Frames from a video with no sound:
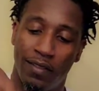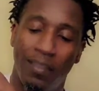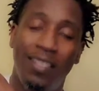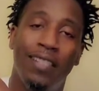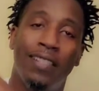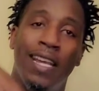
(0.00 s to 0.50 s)

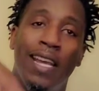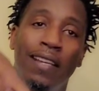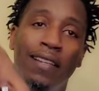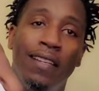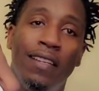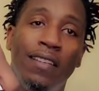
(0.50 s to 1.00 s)
Look at
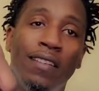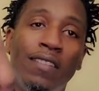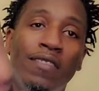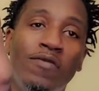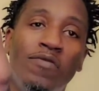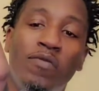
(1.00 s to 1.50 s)
that.
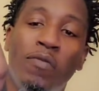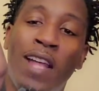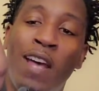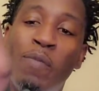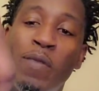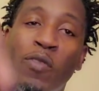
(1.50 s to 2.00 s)
A
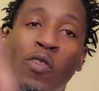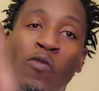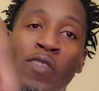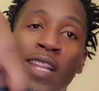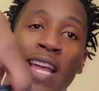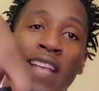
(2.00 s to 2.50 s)
lot of people don't
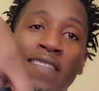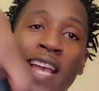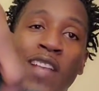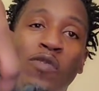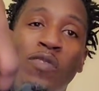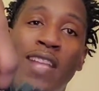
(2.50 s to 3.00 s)
realize
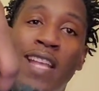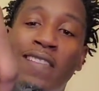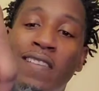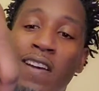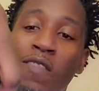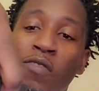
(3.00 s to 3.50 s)
that's what that
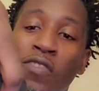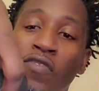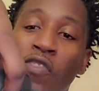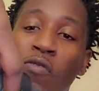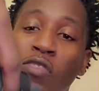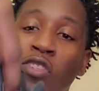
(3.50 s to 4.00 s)
tongue was
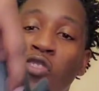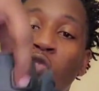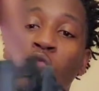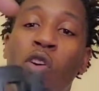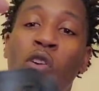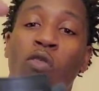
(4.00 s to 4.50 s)
for, with the
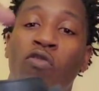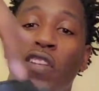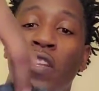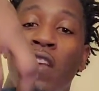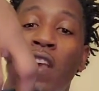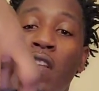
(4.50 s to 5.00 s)
2 holes
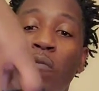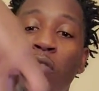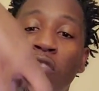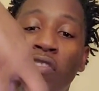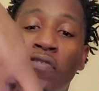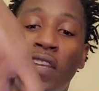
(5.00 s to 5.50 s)
in it.
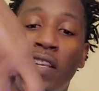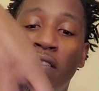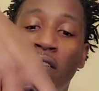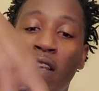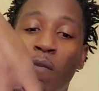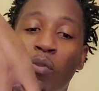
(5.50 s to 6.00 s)
Put your fingers
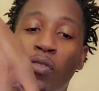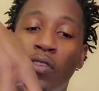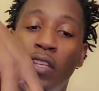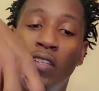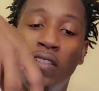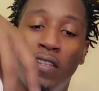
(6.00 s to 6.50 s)
in there,
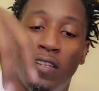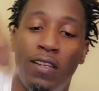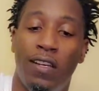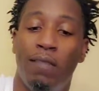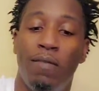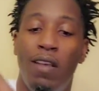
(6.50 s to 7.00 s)
pull your tongue
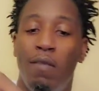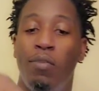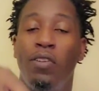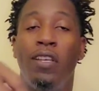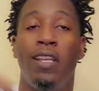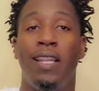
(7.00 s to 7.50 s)
up,
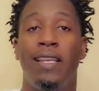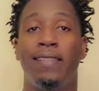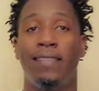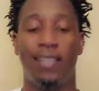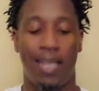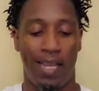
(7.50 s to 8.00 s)
pull your
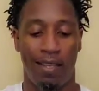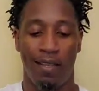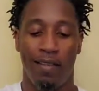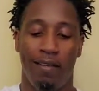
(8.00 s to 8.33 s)
laces tight.